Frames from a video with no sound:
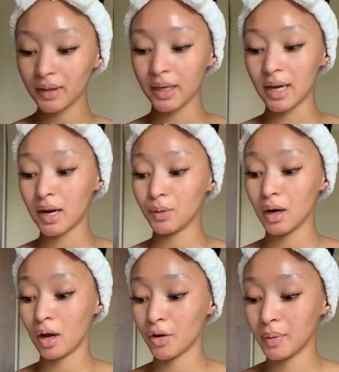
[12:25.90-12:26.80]
Yeah, I know
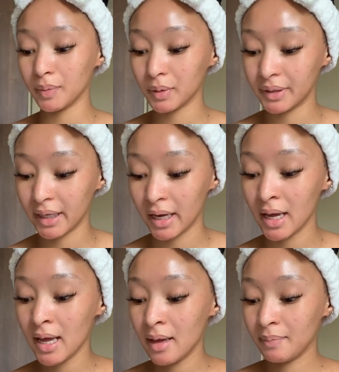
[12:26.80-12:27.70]
a lot of people will say,
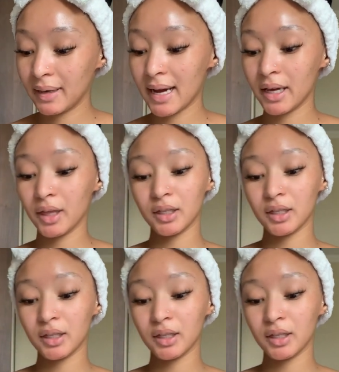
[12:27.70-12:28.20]
but like